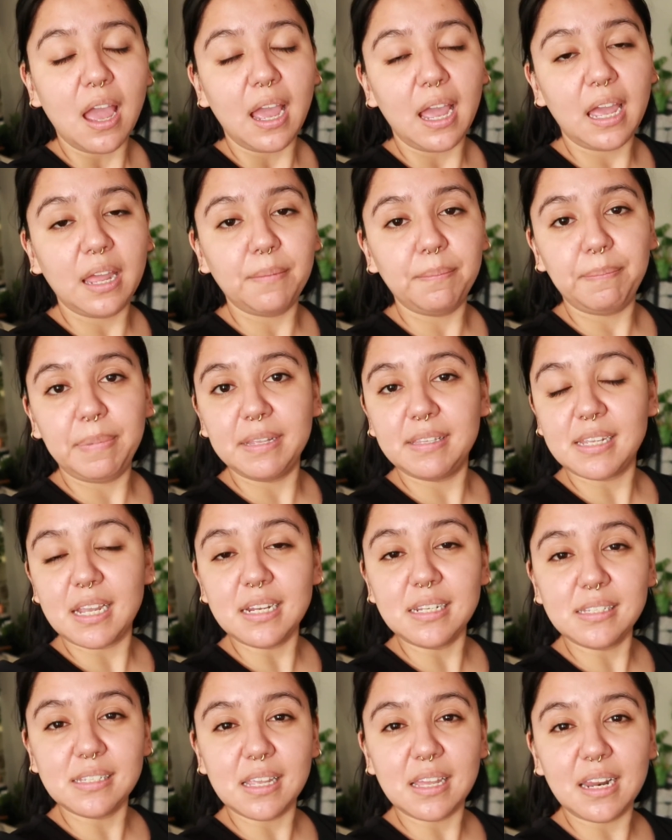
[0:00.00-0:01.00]
And
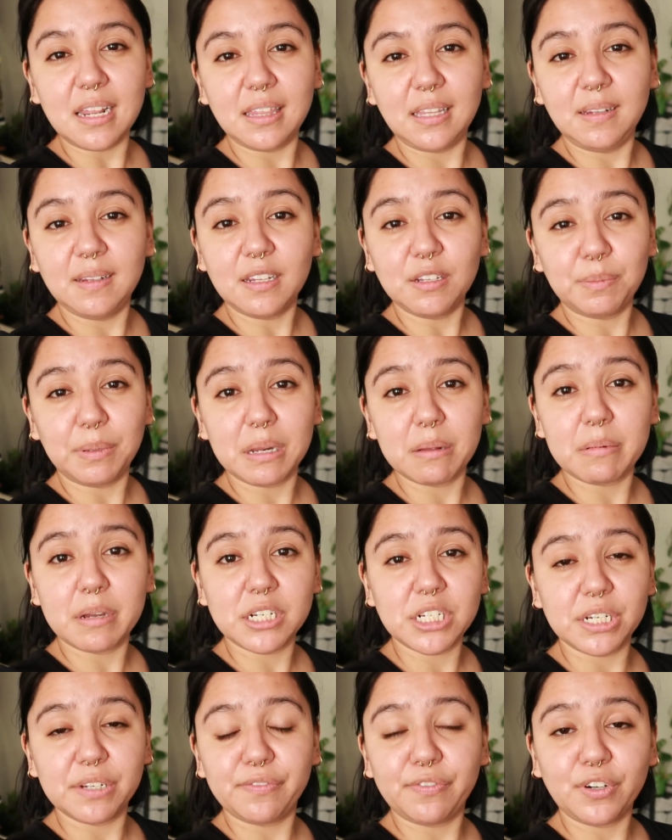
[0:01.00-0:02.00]
besides that, I think that's pretty
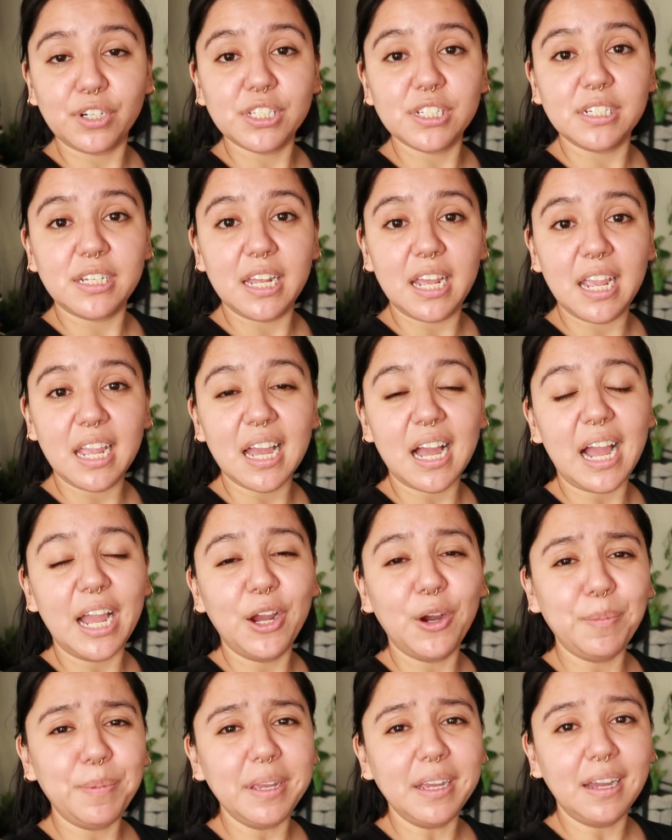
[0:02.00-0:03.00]
much it for today. I
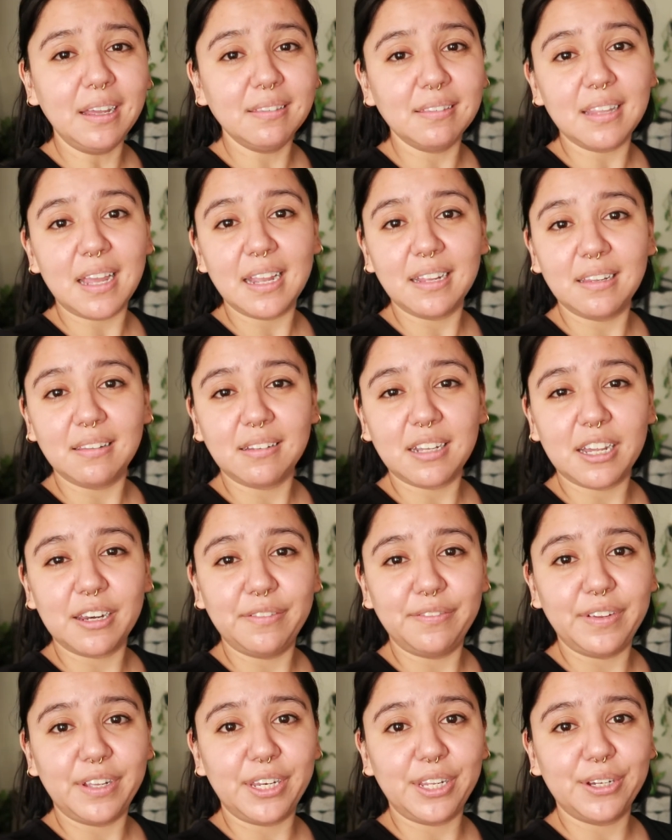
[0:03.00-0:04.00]
hope you guys like these kind
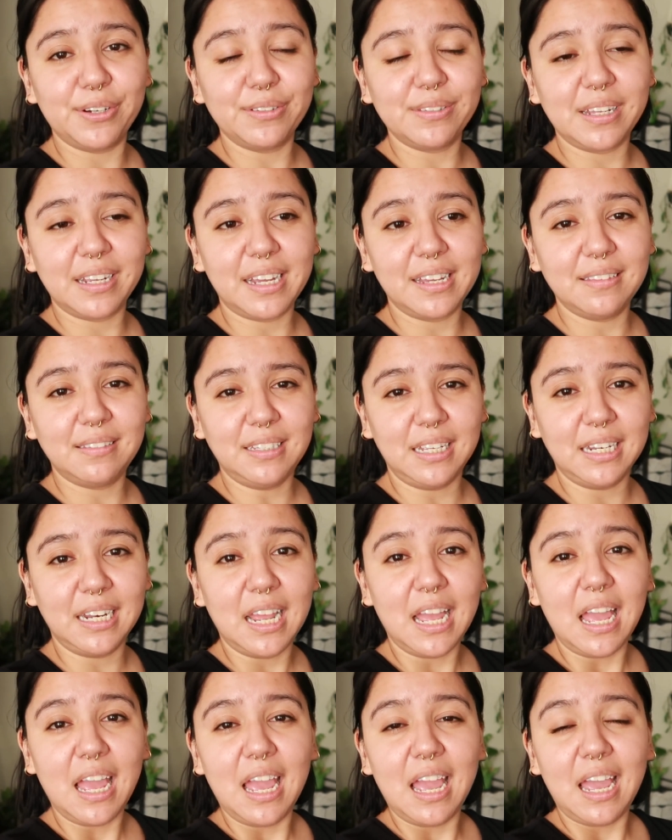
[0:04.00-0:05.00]
of videos. Like I said,
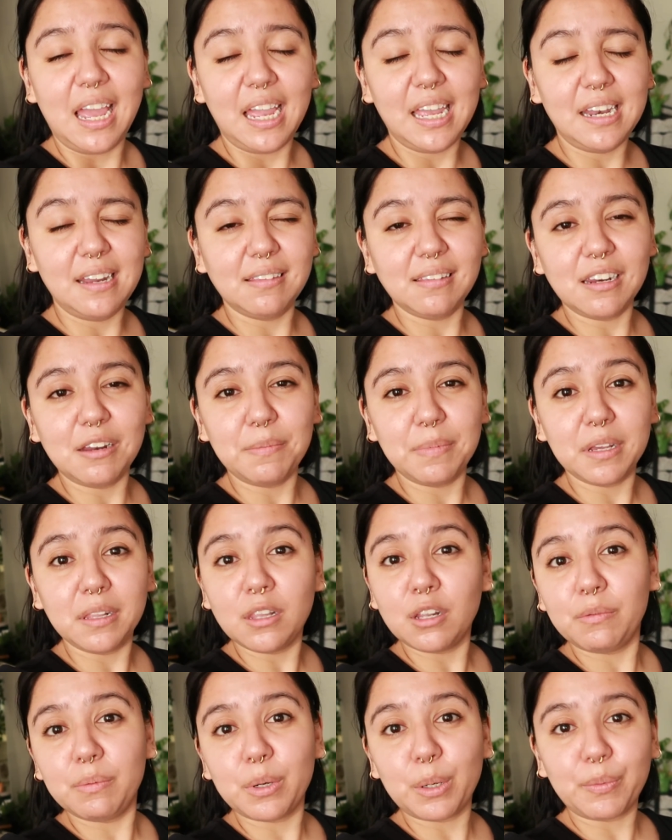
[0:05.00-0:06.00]
it is gonna be a
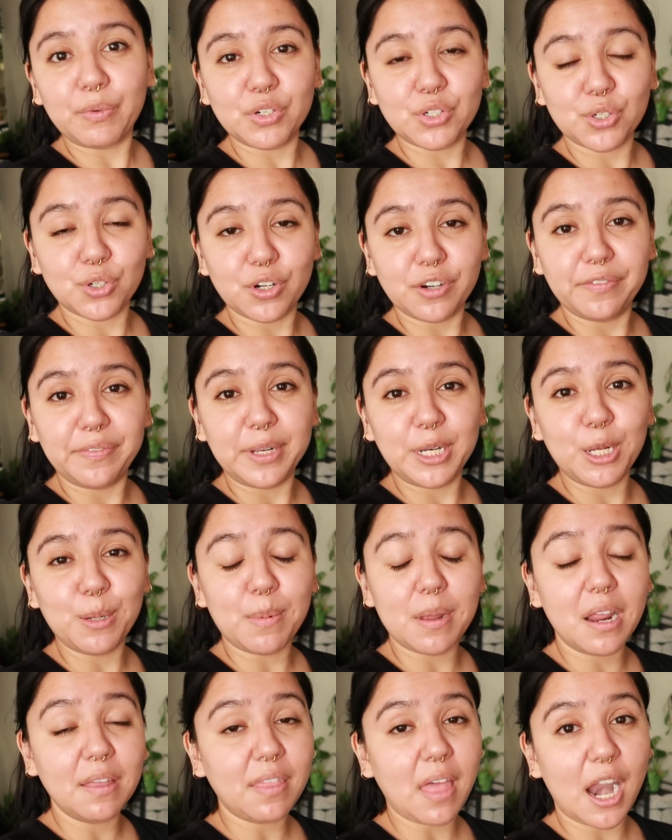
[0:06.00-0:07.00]
little bit of a shorter video,
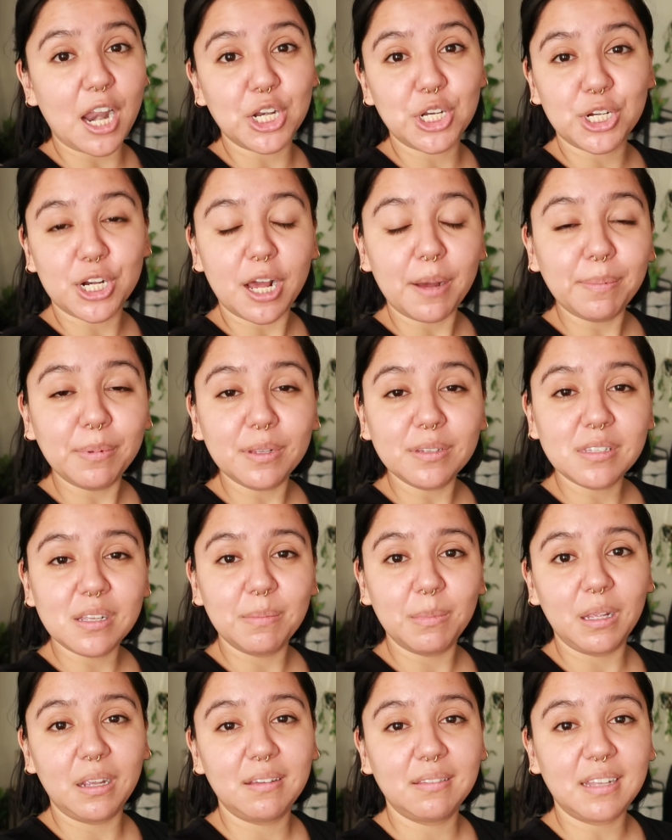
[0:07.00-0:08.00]
but I thought I should upload
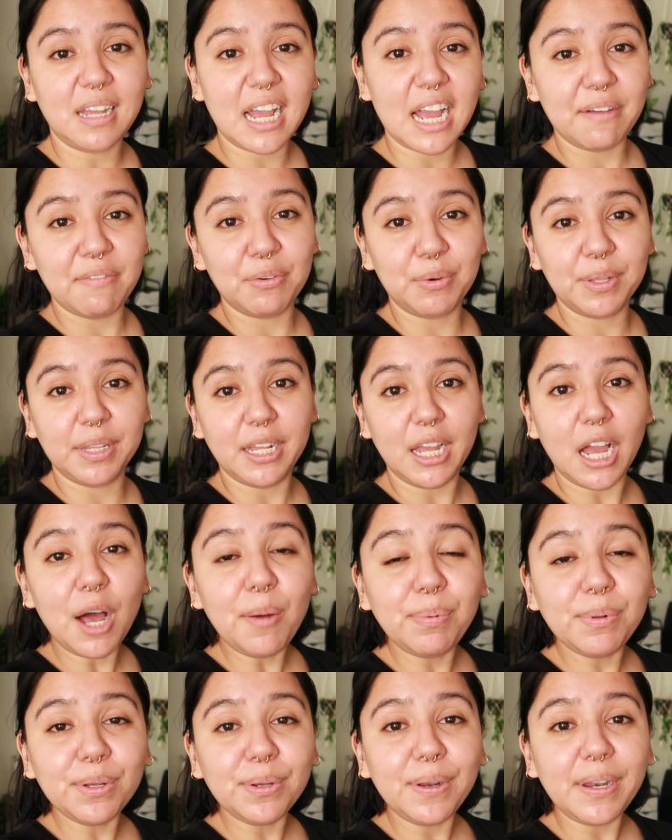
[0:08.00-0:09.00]
something because I haven't really
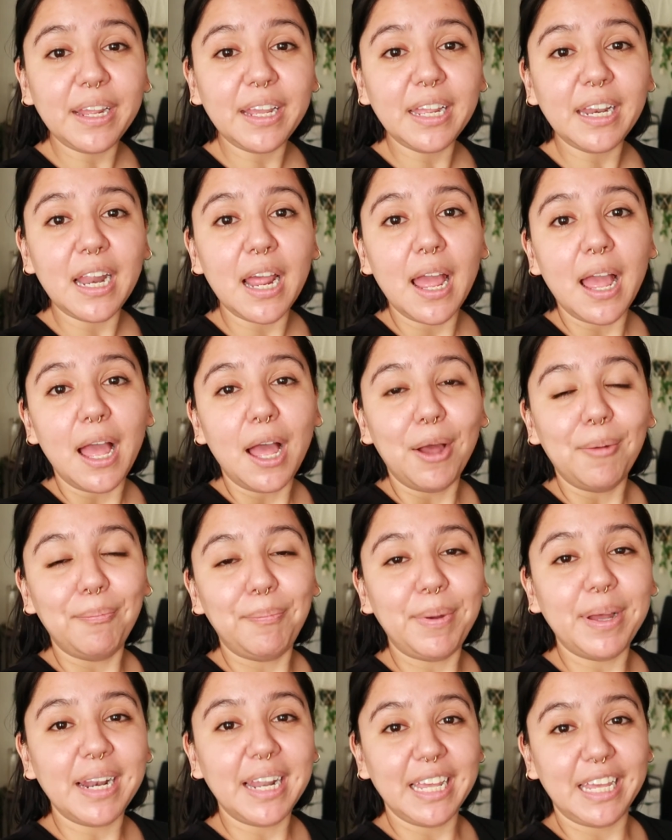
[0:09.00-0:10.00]
uploaded.
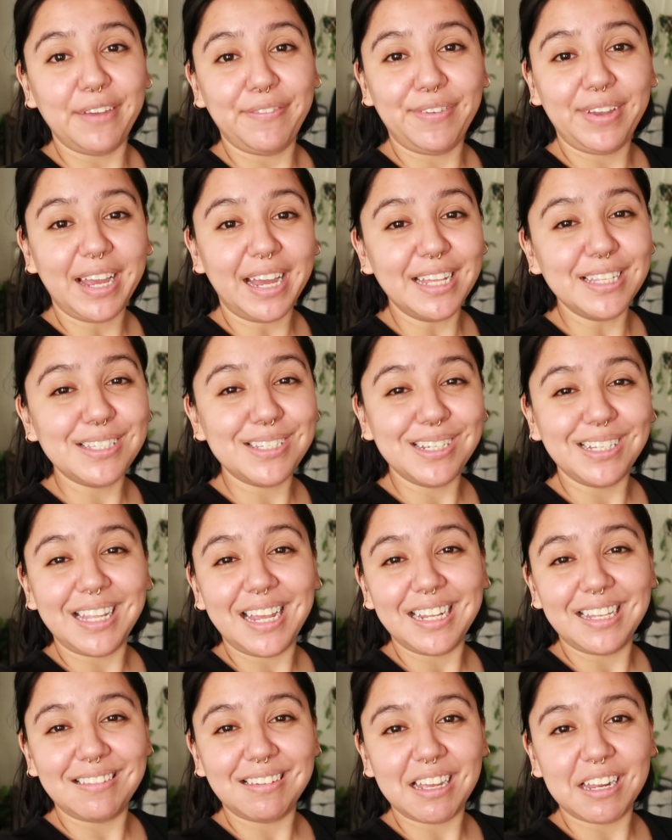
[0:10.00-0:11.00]
But like if you guys do
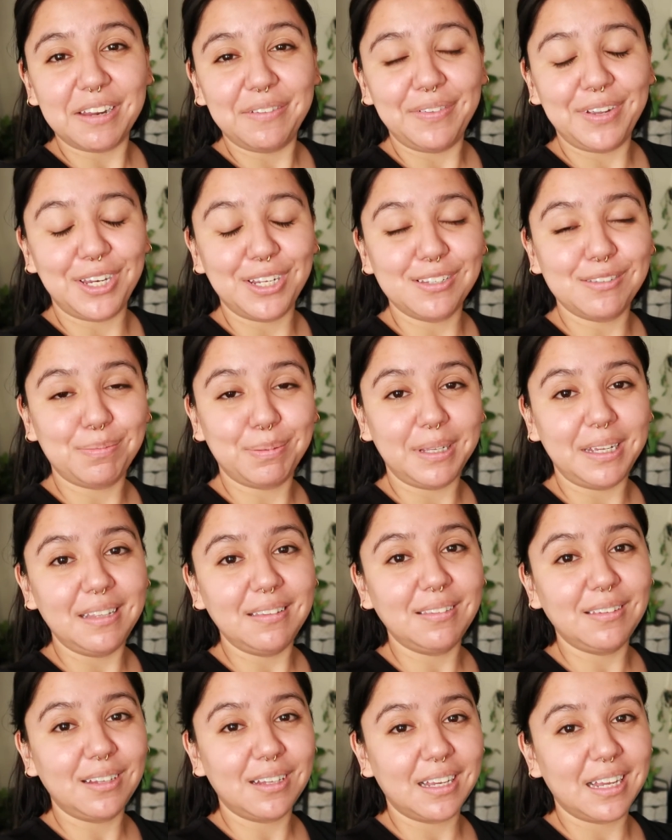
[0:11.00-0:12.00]
like this kind of videos,
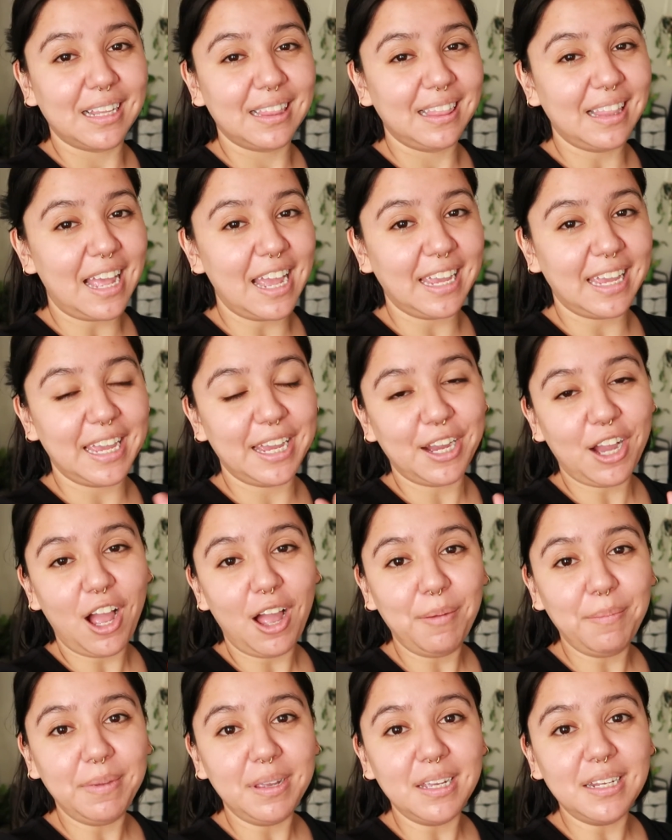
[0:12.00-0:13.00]
please like and
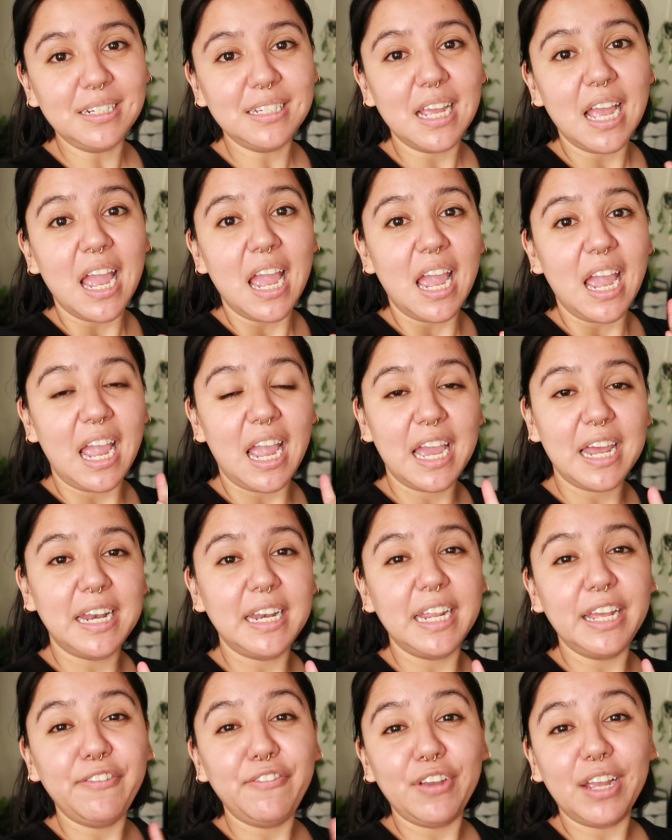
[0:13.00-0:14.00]
comment. And
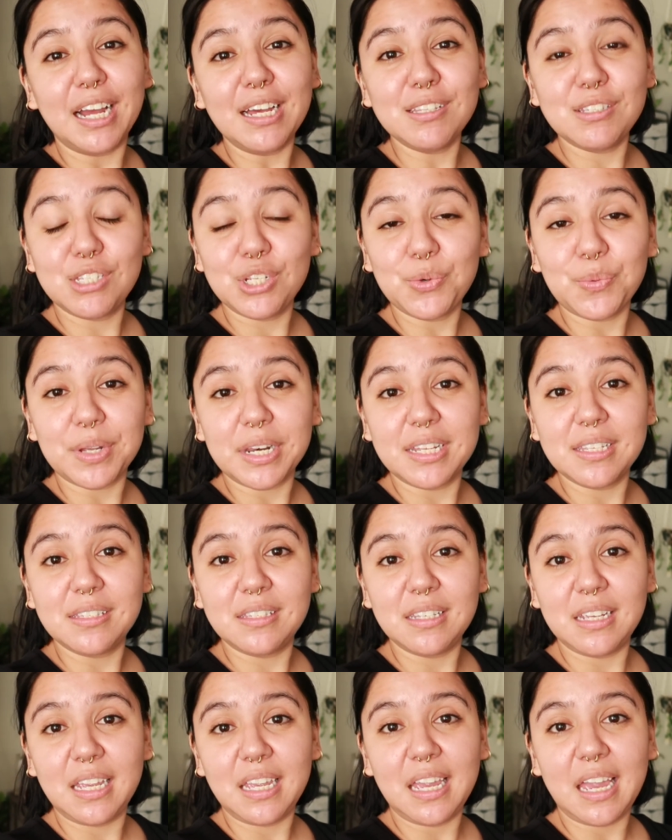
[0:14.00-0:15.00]
if you guys do wanna
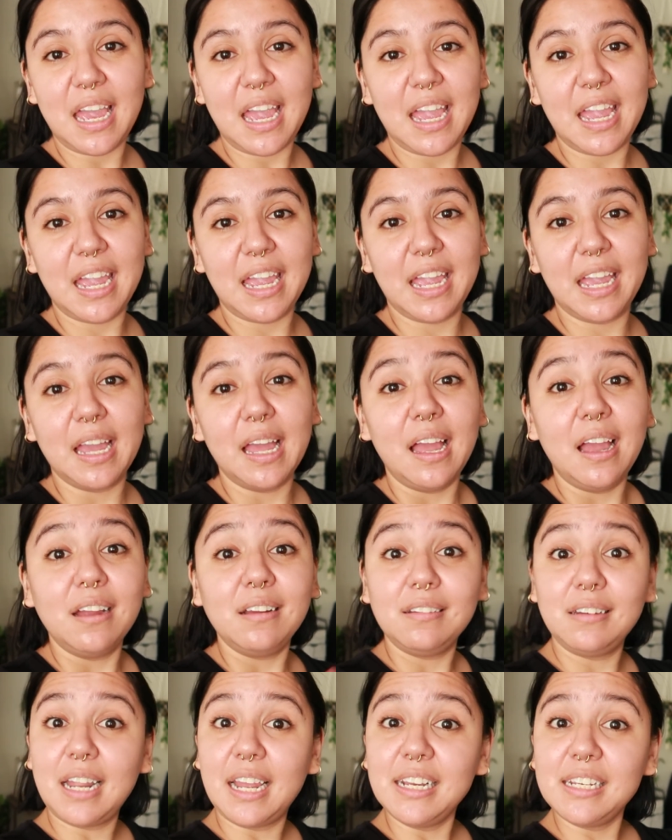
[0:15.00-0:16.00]
see a
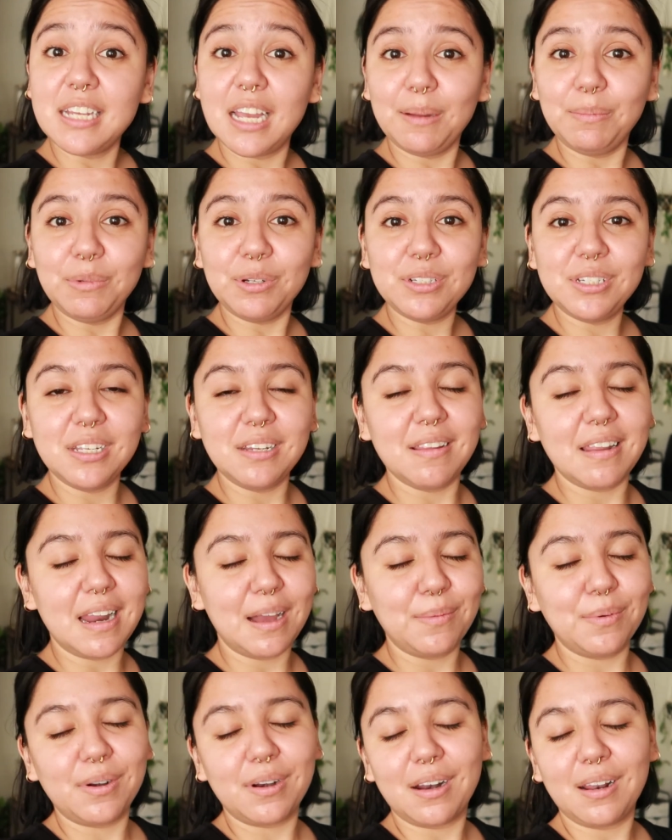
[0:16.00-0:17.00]
nighttime routine, then
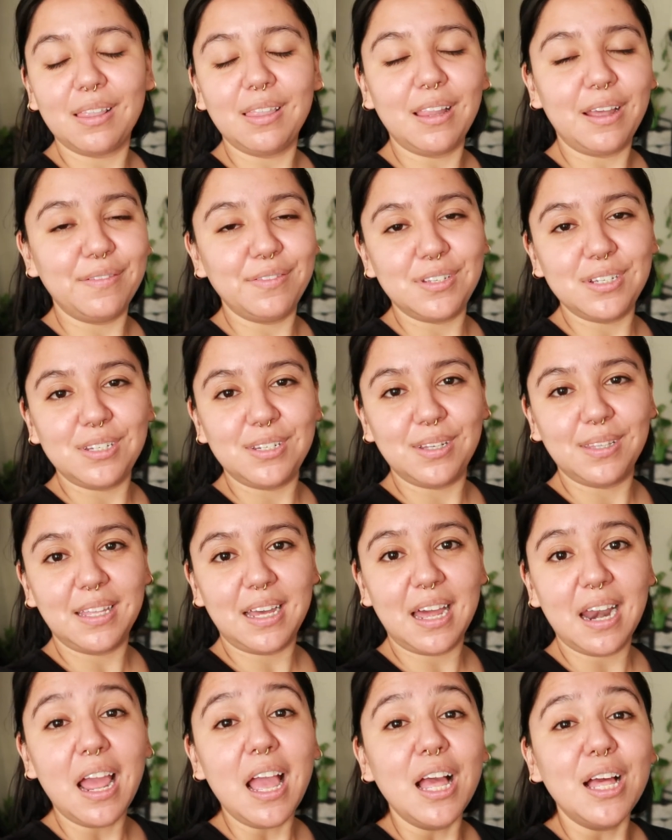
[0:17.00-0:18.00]
I would love to do
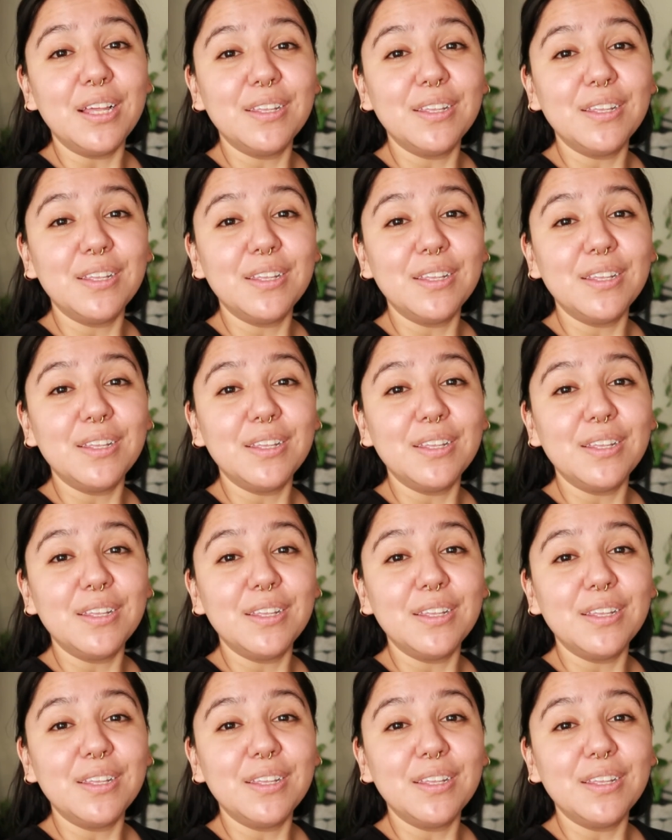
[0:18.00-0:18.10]
that.